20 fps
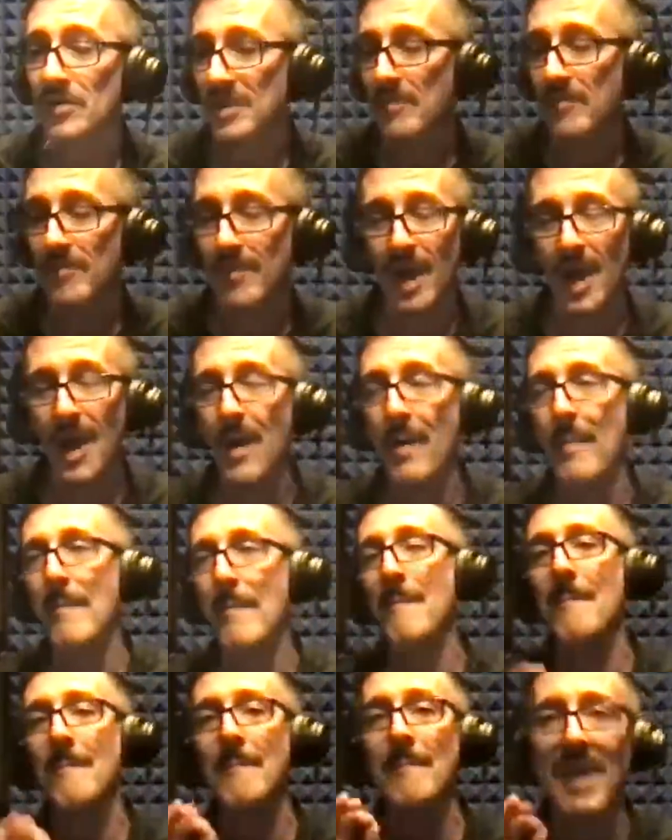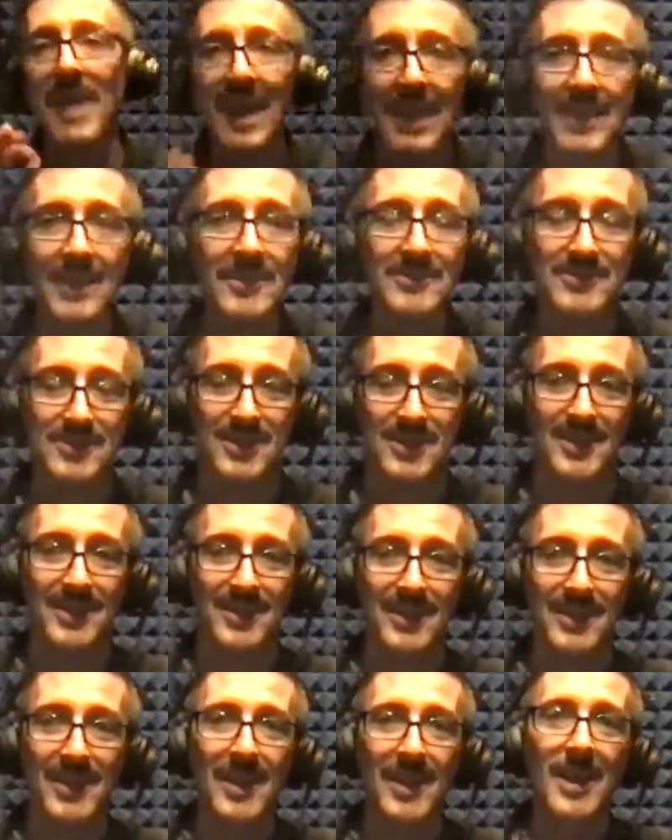some
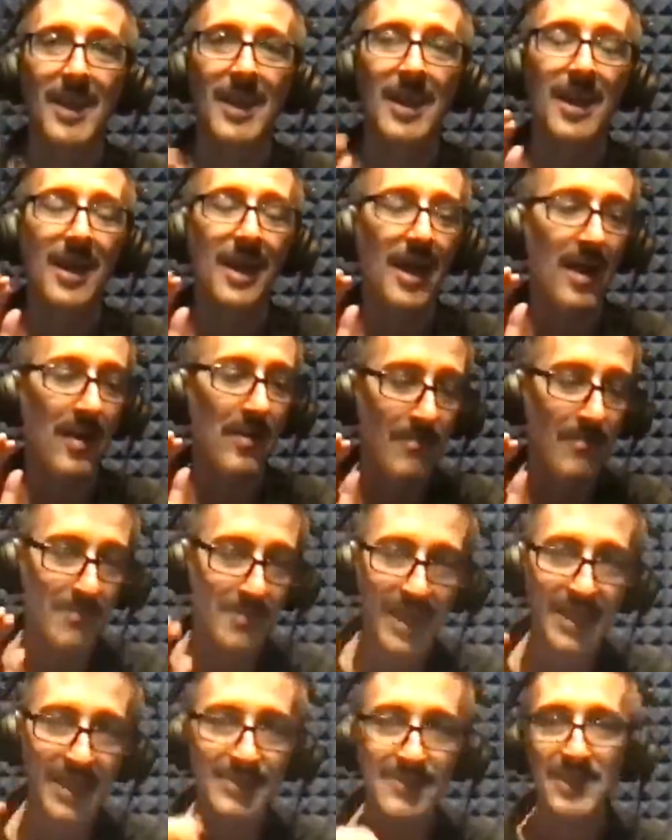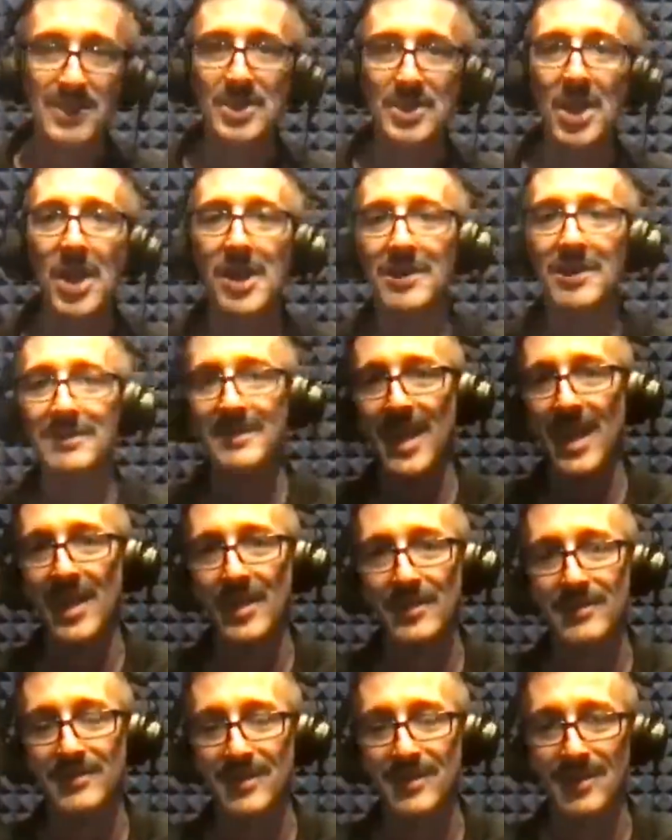amazing young
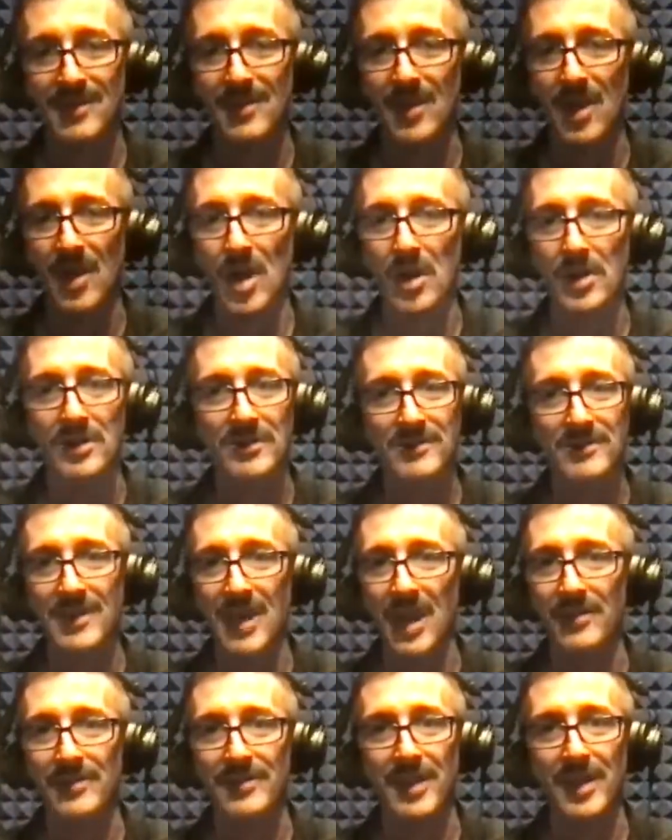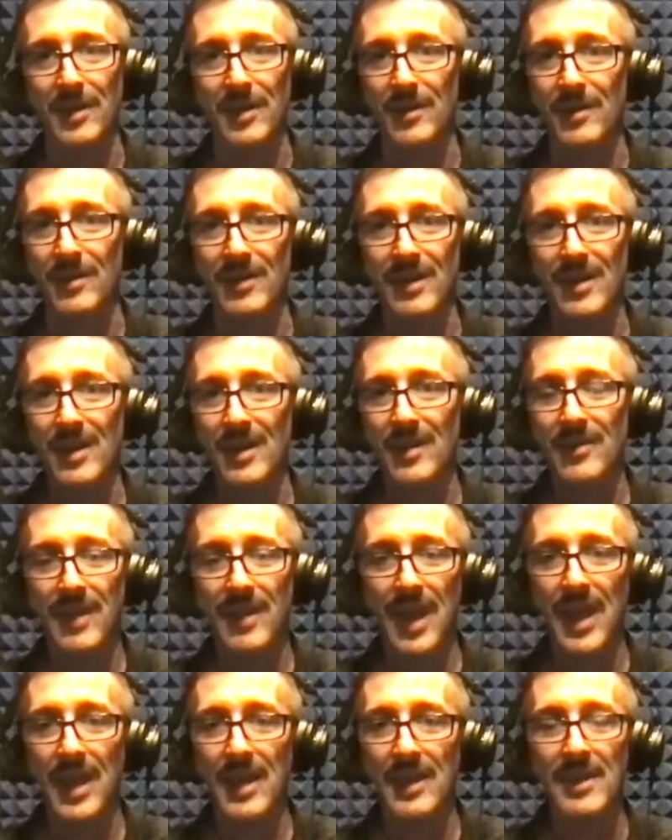talented artists out there
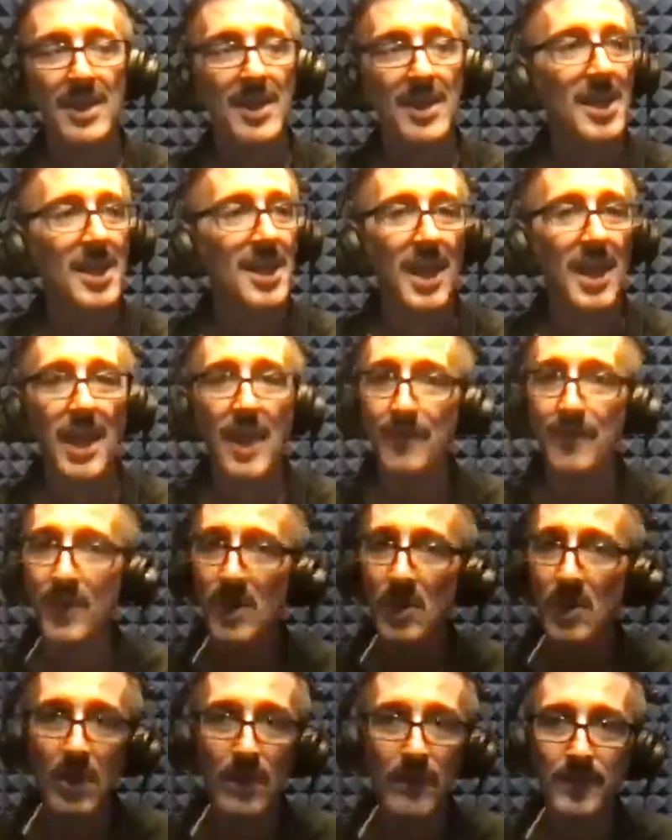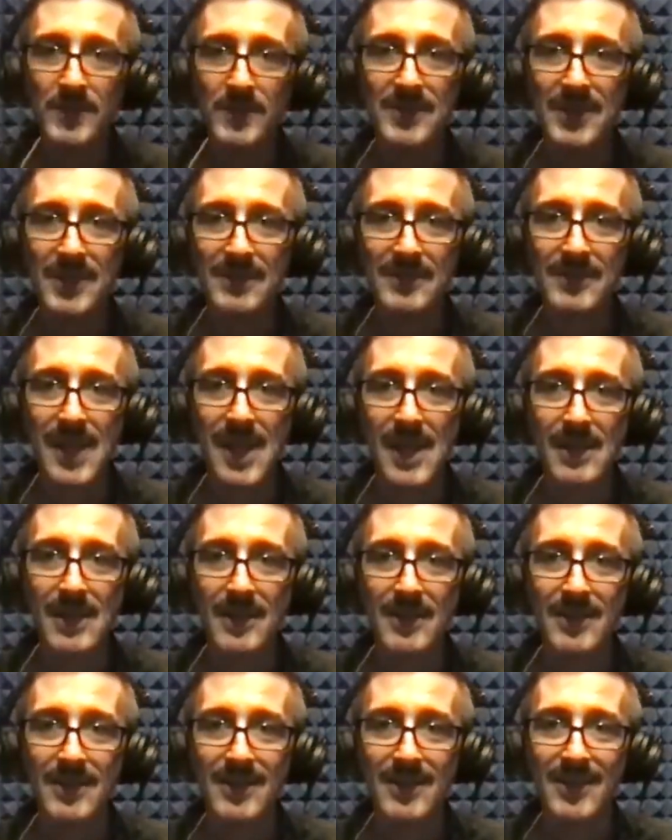that if it weren't for
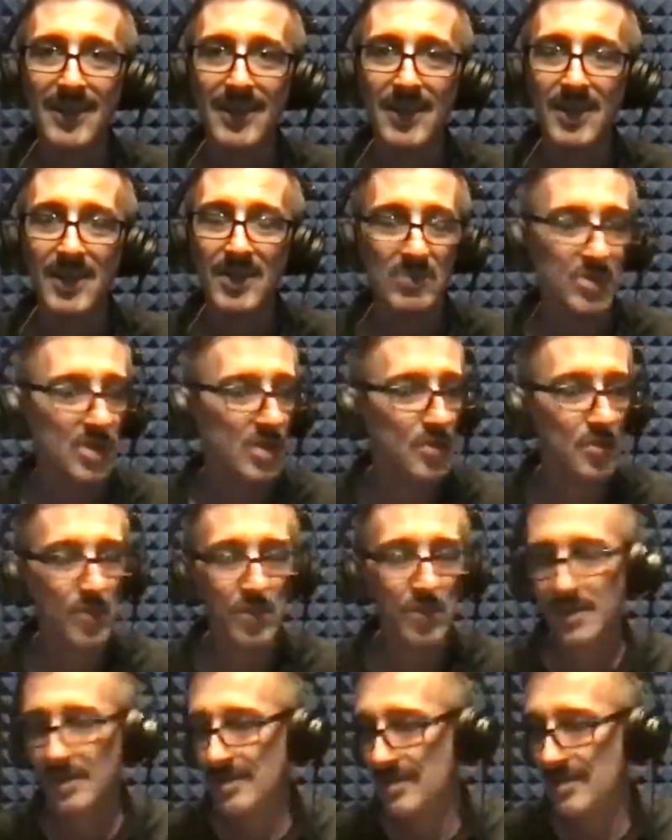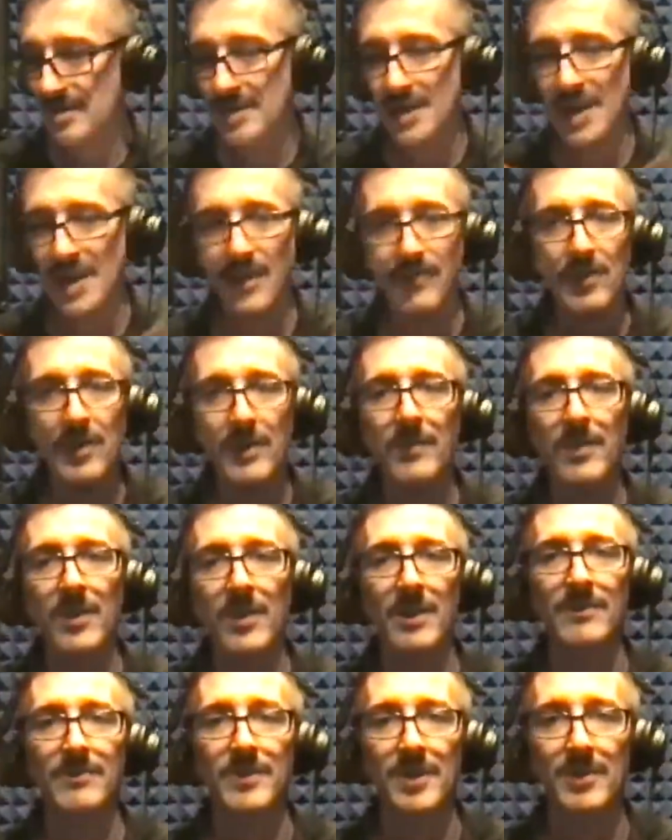TikTok, you would never have
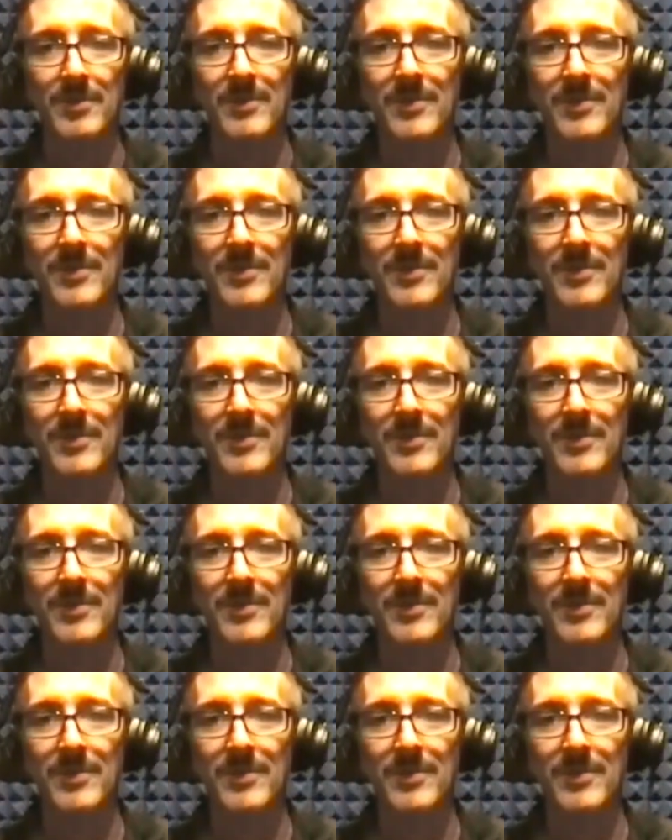heard of them.